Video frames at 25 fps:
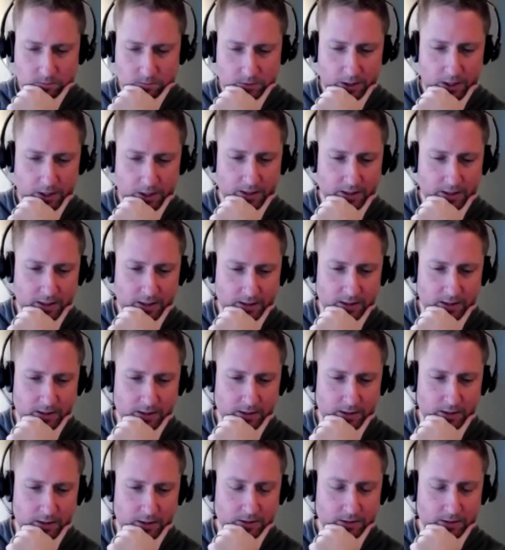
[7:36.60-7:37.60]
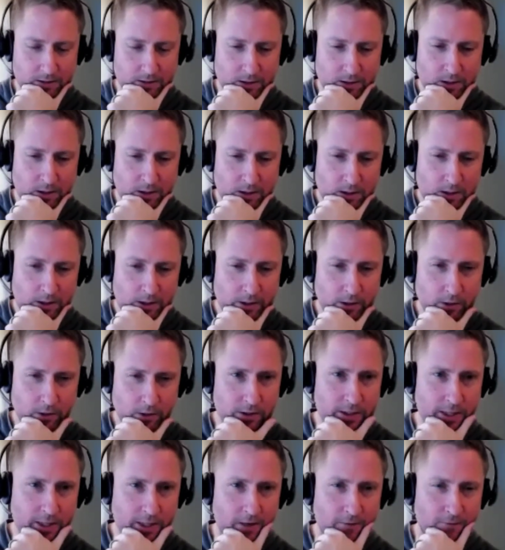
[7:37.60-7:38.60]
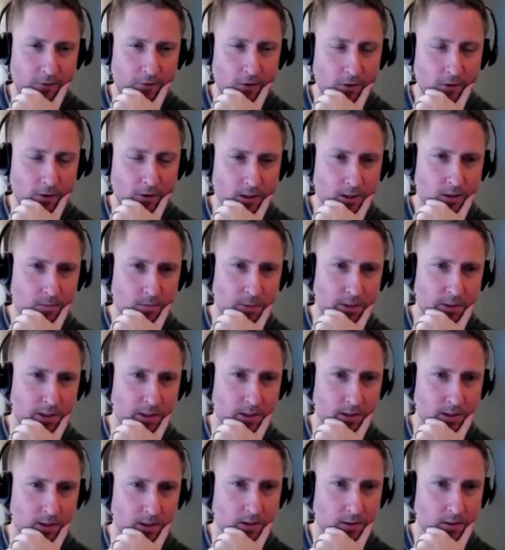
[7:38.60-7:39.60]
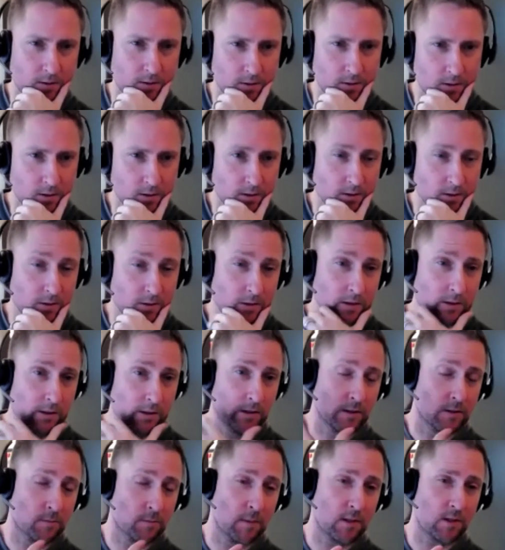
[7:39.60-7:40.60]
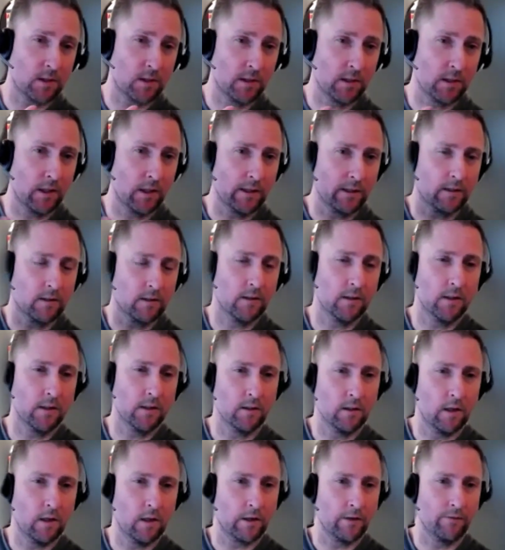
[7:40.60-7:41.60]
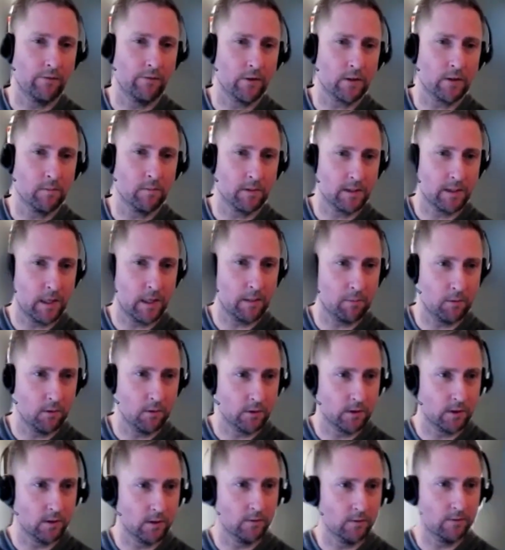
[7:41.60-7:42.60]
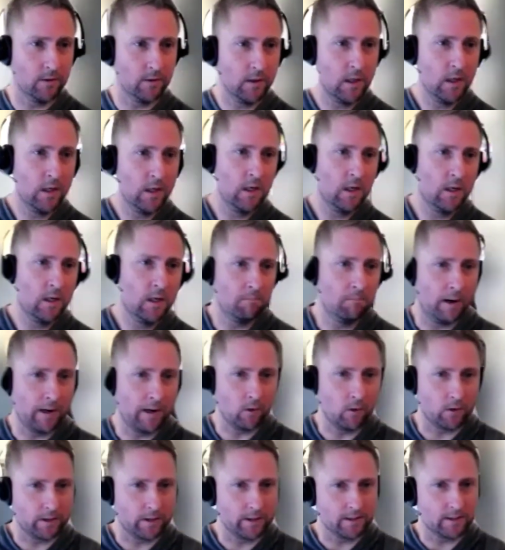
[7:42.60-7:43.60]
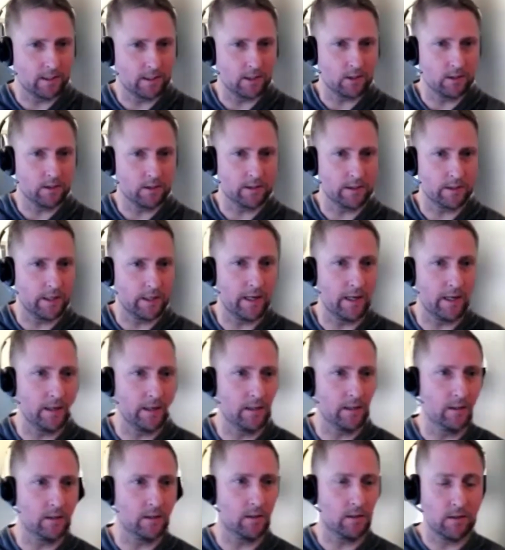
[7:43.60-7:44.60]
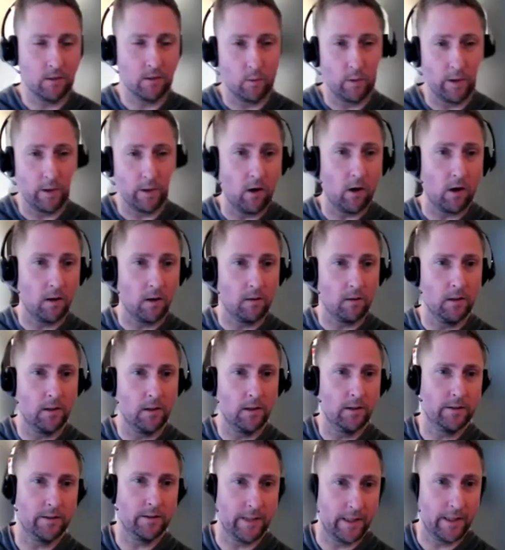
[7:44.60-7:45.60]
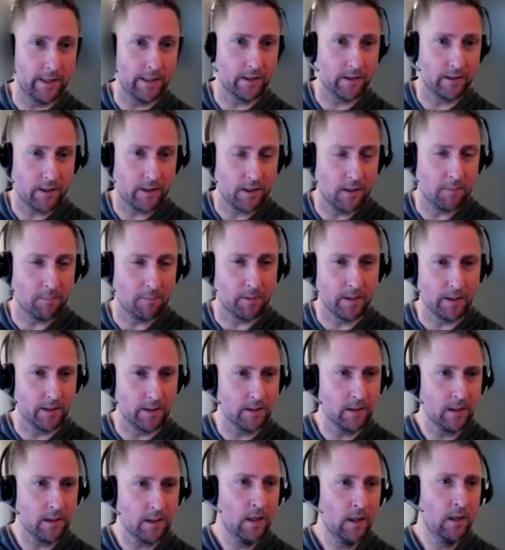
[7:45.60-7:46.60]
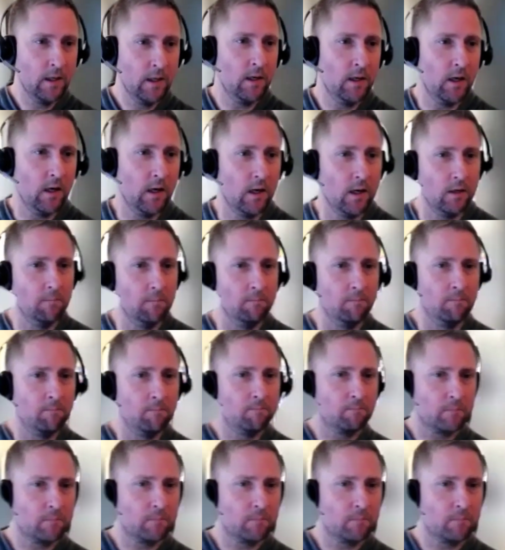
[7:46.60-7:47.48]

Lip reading: Yeah, I think that, the data focus piece is, especially like, I'll give you some examples of my organization today is, we are a data company. But,